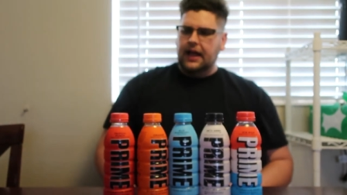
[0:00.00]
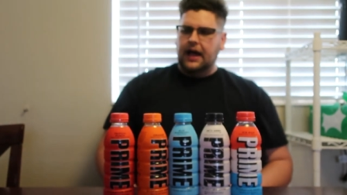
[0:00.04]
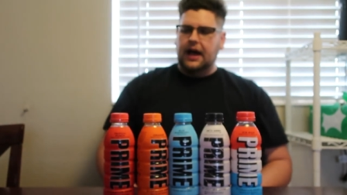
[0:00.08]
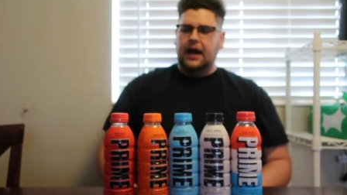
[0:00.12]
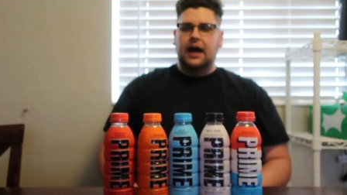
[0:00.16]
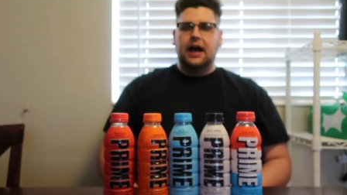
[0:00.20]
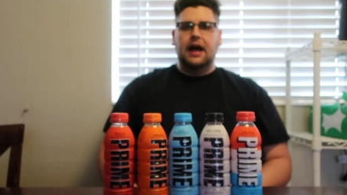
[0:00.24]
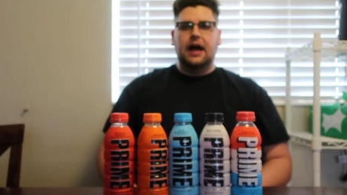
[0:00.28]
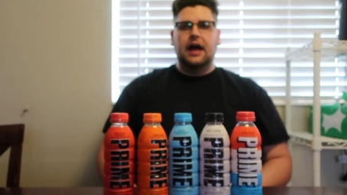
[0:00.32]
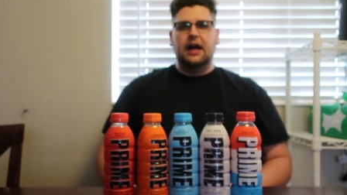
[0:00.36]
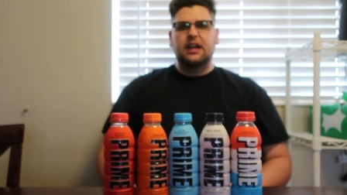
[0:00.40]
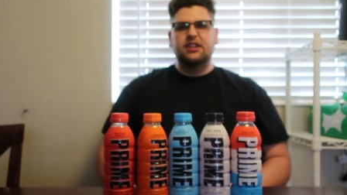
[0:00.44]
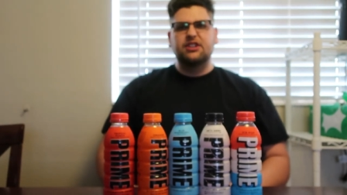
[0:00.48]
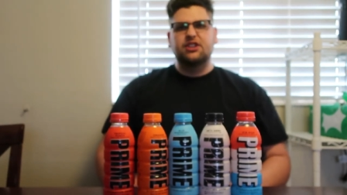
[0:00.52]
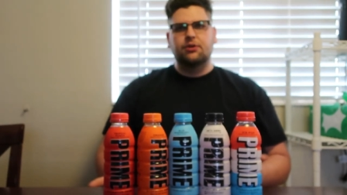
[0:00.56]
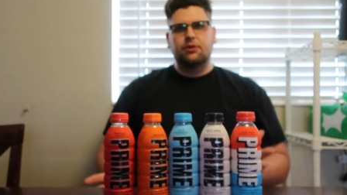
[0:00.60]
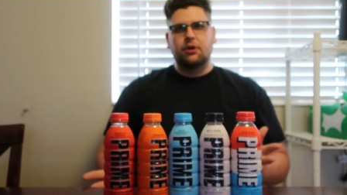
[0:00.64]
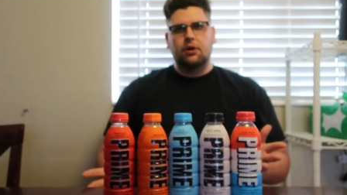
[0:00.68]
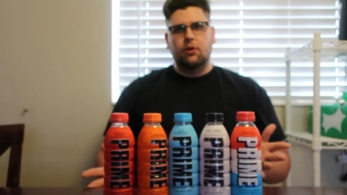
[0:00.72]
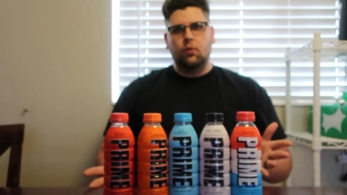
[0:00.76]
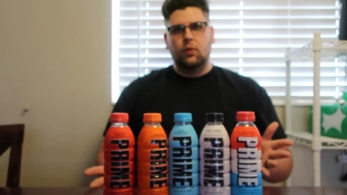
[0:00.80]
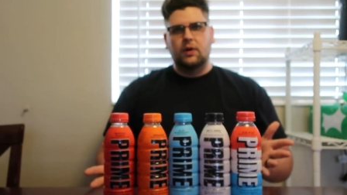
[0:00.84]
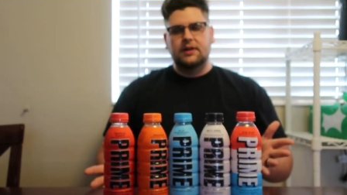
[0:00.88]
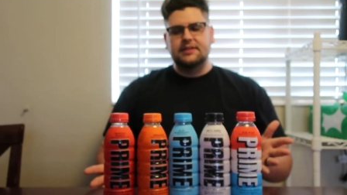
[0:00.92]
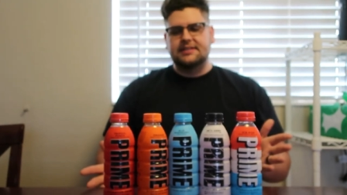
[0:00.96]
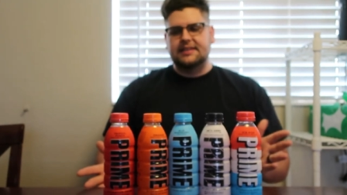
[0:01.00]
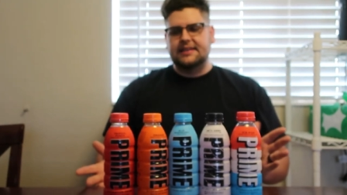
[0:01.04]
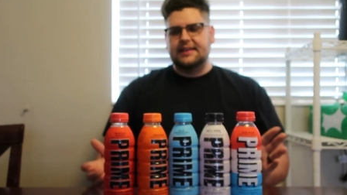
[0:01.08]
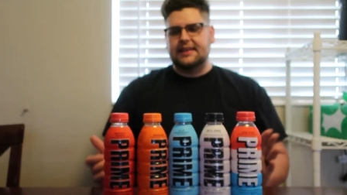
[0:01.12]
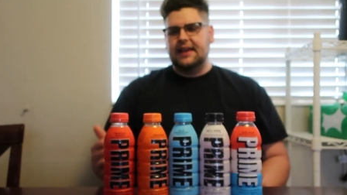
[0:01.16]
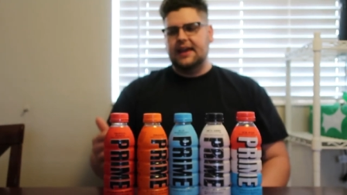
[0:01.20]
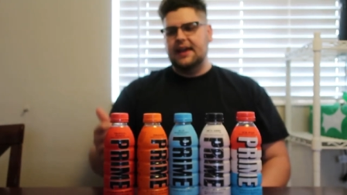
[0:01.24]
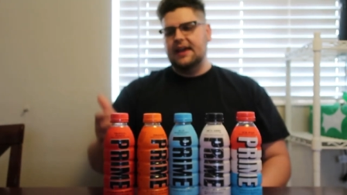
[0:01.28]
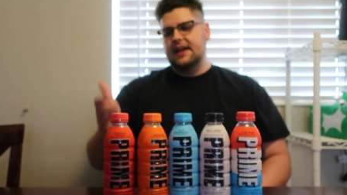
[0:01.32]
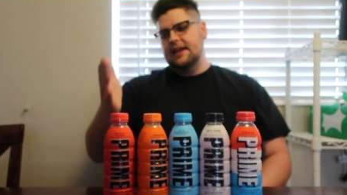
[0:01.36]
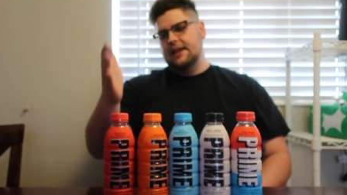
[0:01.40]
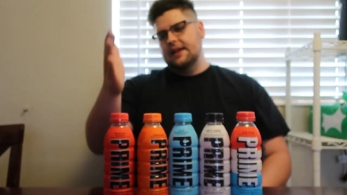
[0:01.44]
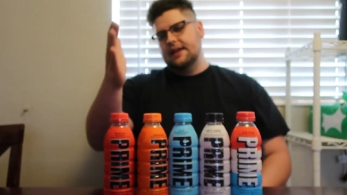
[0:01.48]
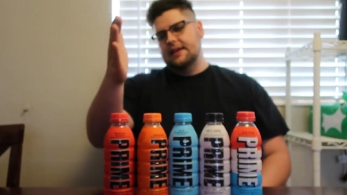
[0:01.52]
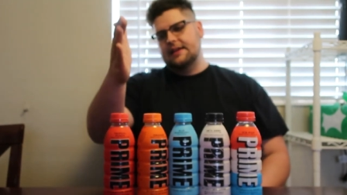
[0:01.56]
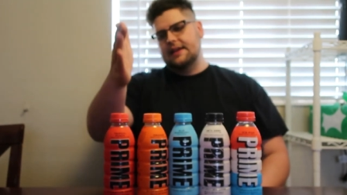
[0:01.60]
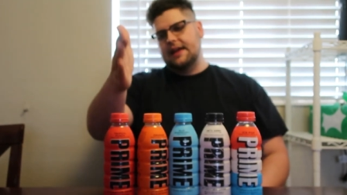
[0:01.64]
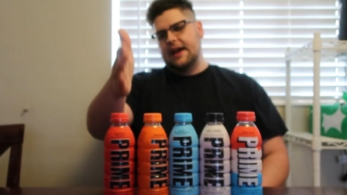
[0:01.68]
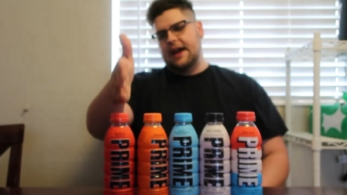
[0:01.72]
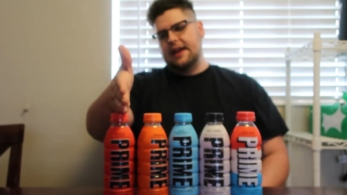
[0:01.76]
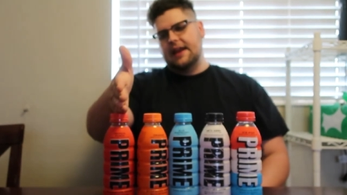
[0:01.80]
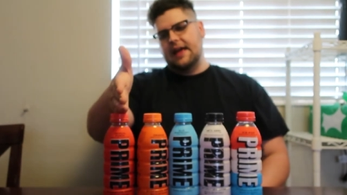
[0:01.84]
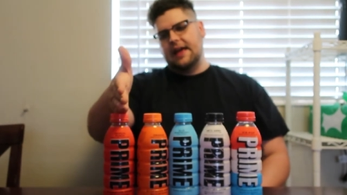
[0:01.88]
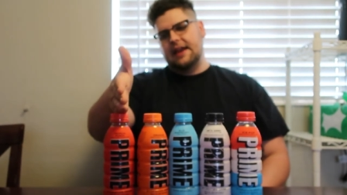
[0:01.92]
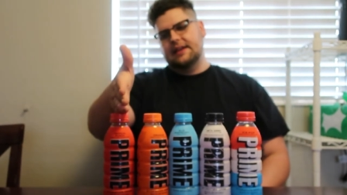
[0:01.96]
Uh, do it once again,
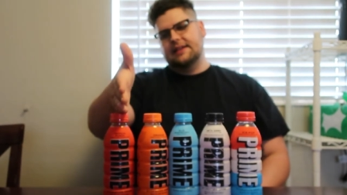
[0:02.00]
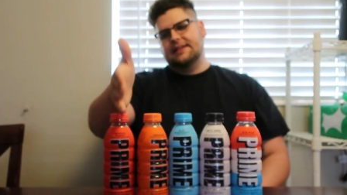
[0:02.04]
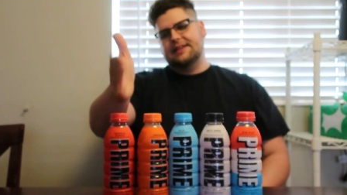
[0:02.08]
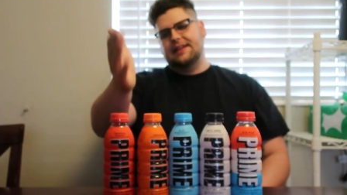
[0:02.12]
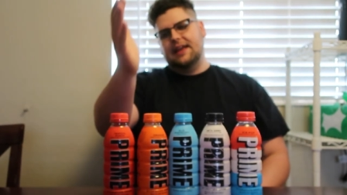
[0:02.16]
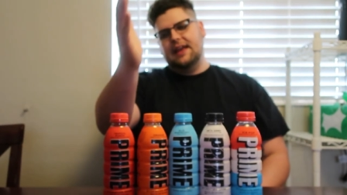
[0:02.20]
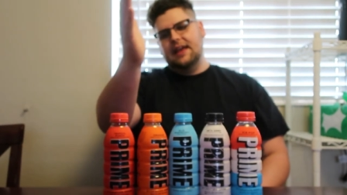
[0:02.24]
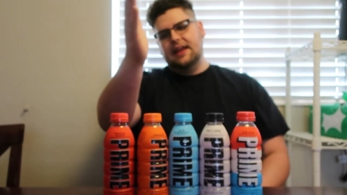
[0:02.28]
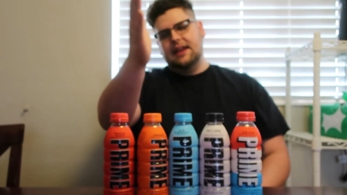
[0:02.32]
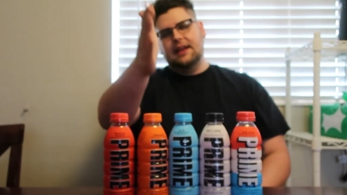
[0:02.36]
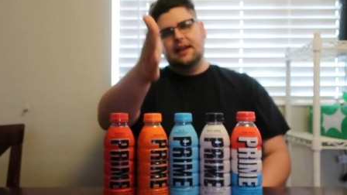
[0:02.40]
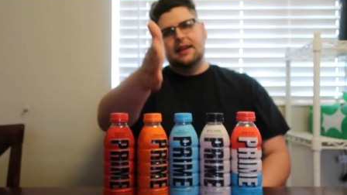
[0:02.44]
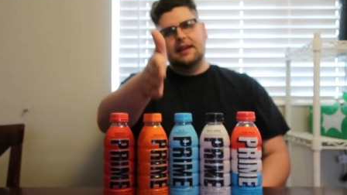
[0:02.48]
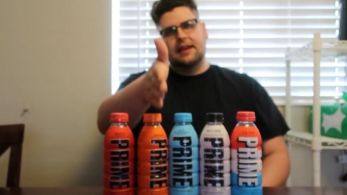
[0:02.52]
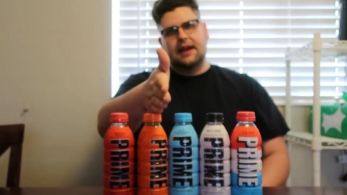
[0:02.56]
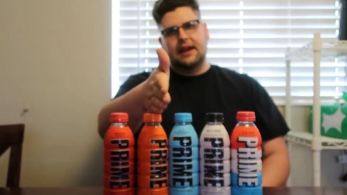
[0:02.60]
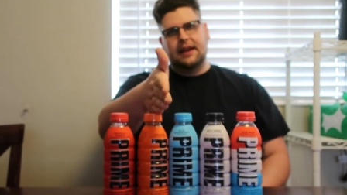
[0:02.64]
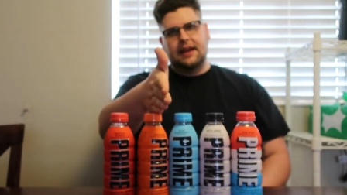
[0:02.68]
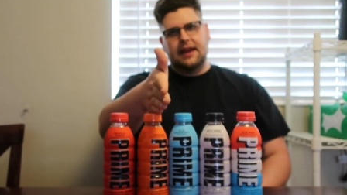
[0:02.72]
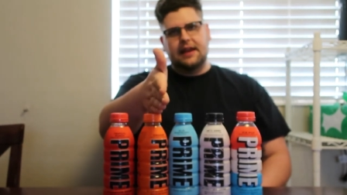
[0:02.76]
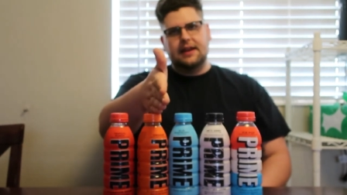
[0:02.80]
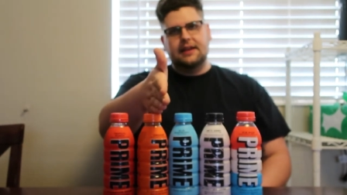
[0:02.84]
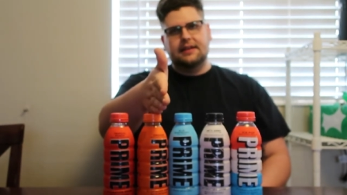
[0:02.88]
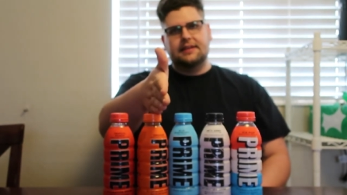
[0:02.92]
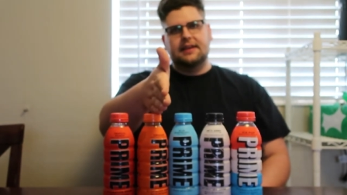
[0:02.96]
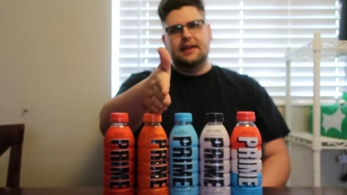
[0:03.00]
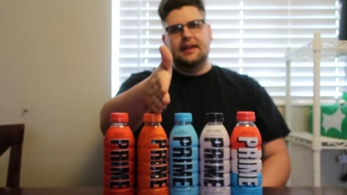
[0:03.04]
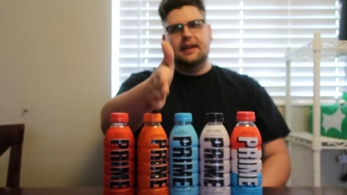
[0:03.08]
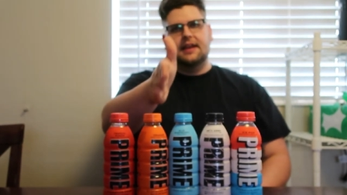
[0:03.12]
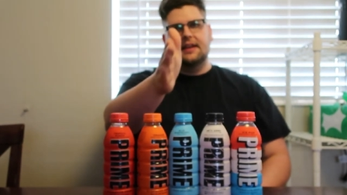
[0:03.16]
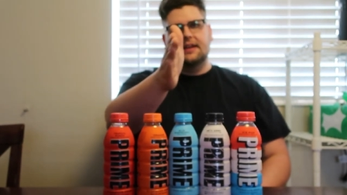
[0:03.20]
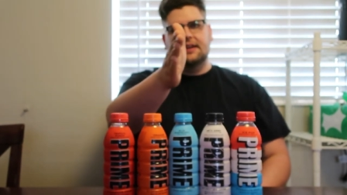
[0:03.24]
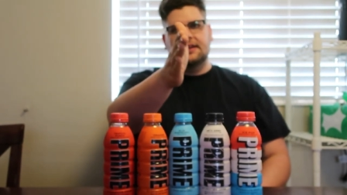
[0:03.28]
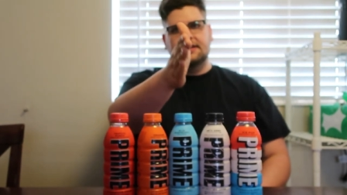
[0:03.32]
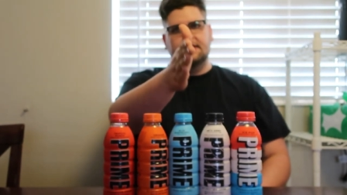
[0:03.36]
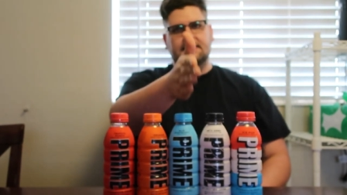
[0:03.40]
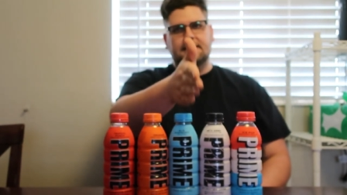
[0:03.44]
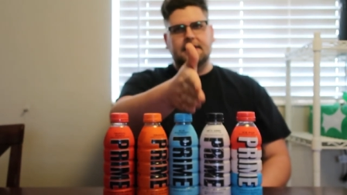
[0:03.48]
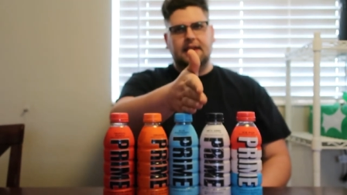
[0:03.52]
9 out of 10, 9 out of 10,